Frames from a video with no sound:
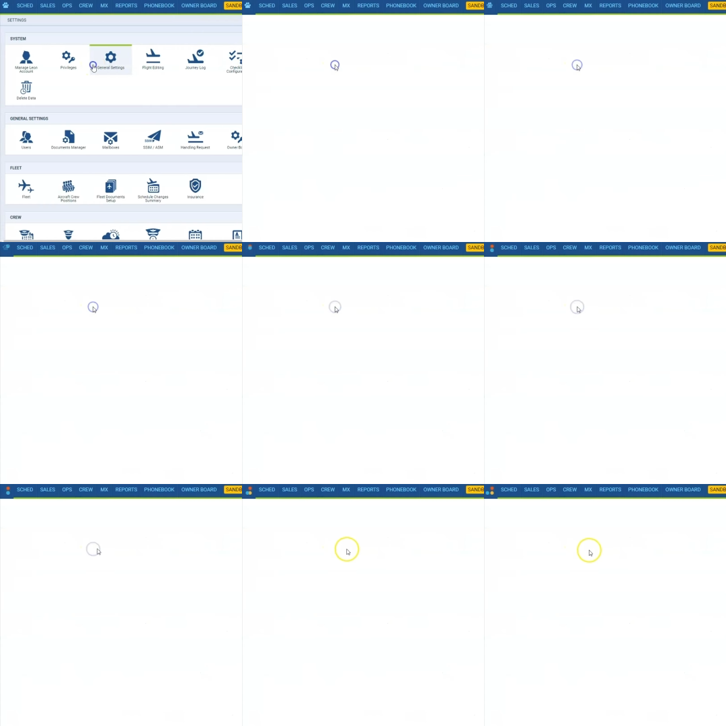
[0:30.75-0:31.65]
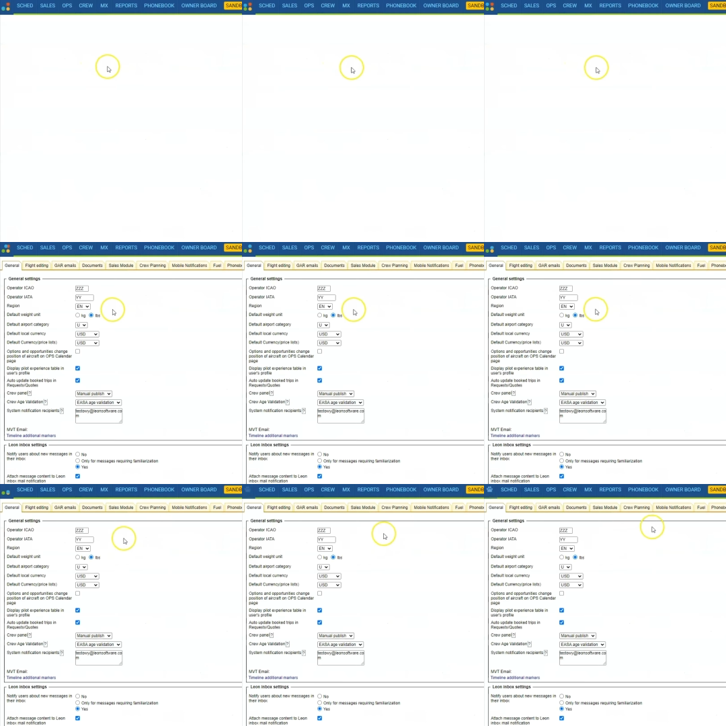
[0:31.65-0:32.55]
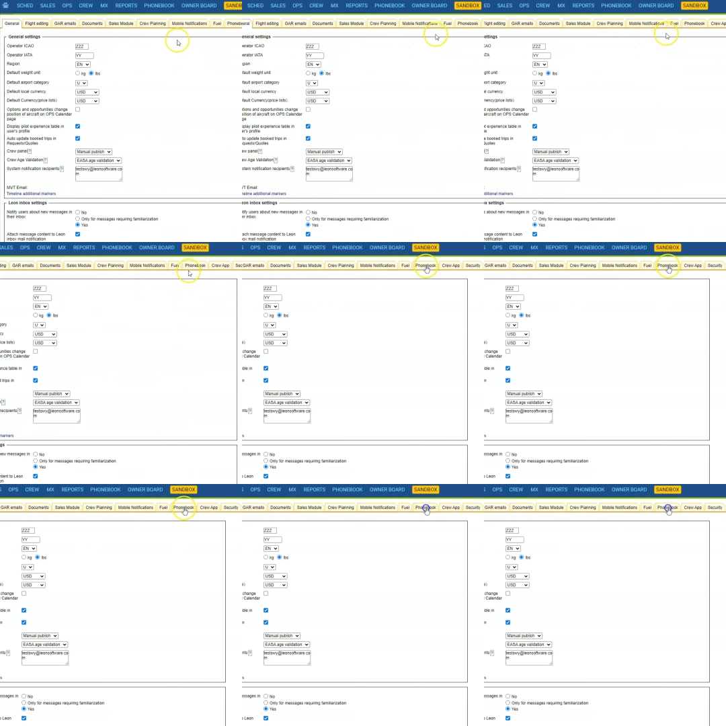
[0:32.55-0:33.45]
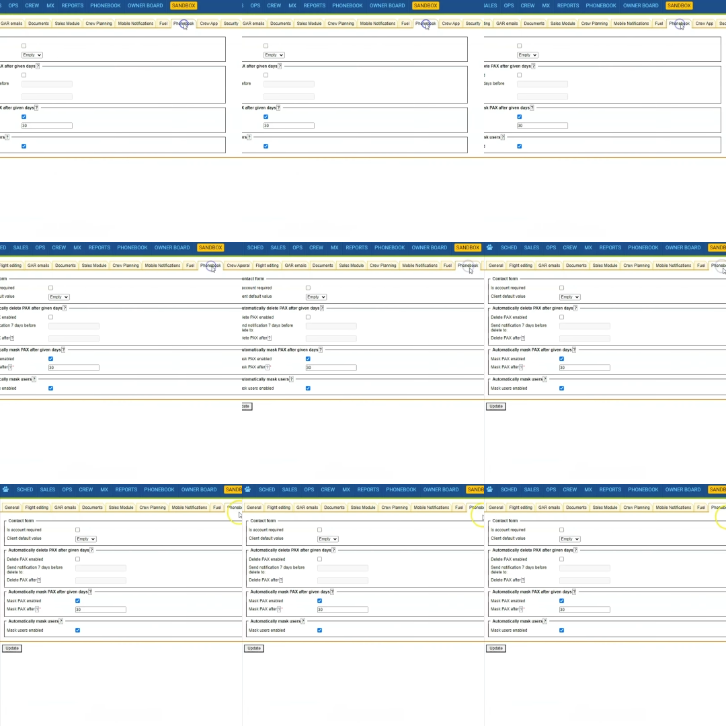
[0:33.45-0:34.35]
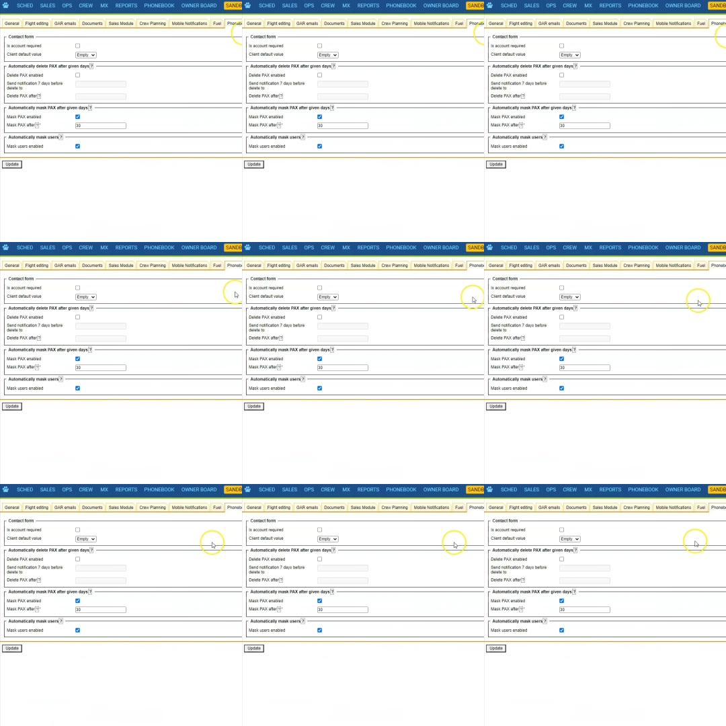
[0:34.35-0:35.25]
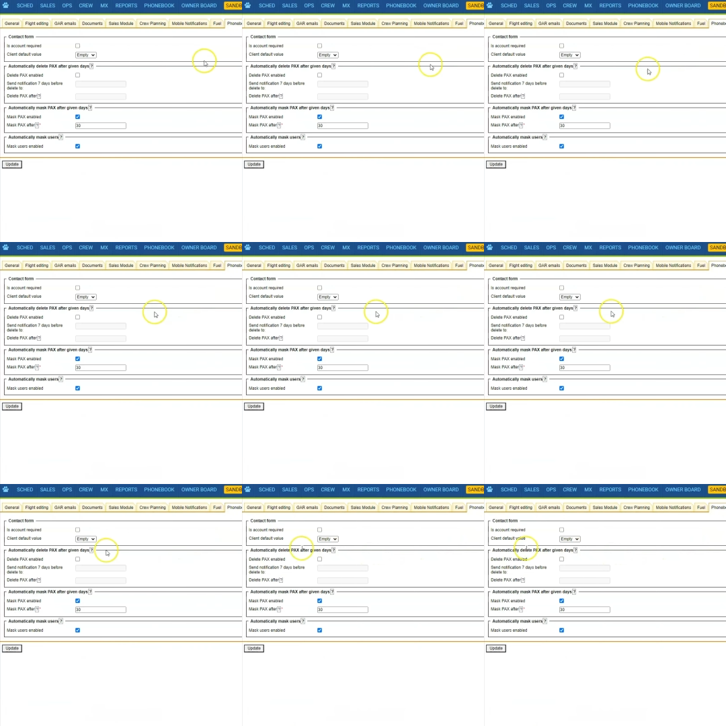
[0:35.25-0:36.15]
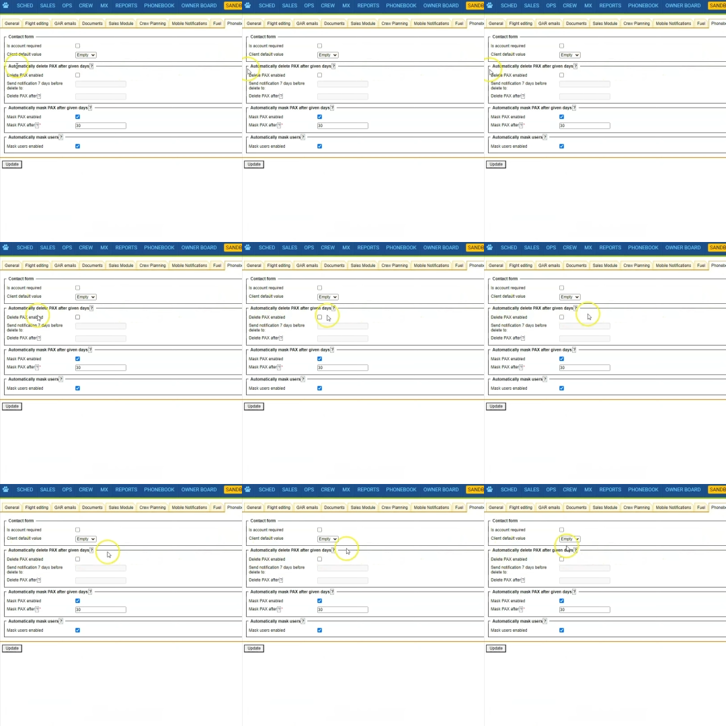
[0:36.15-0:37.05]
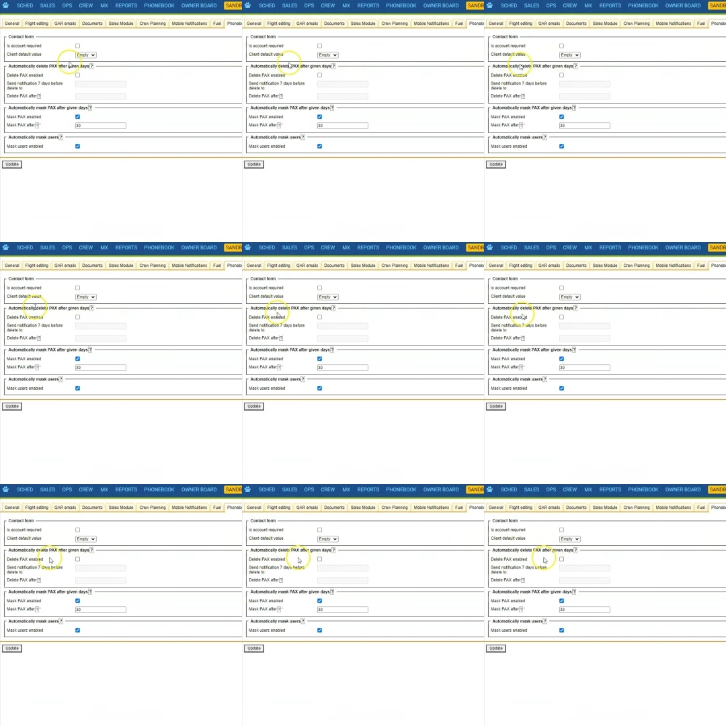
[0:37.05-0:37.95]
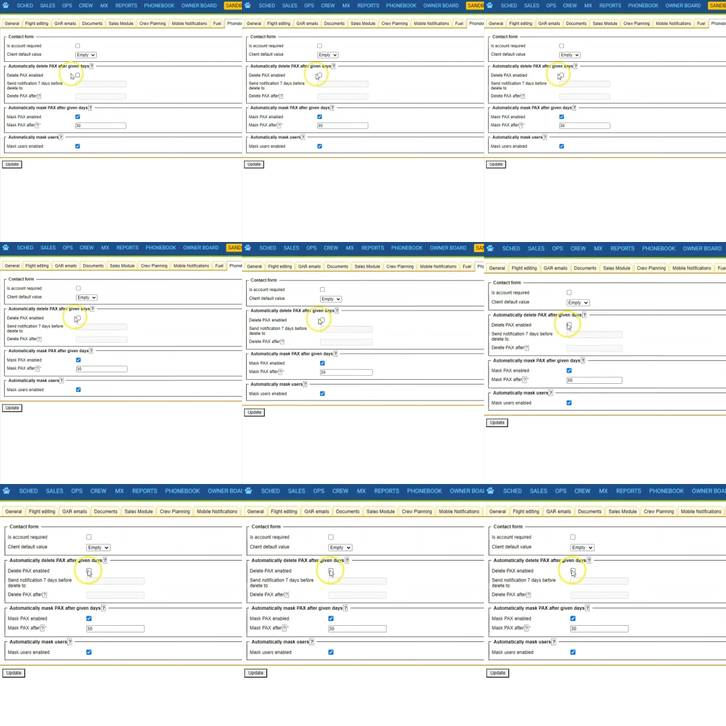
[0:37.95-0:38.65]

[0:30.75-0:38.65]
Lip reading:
No face is visible, so there are no lips to read.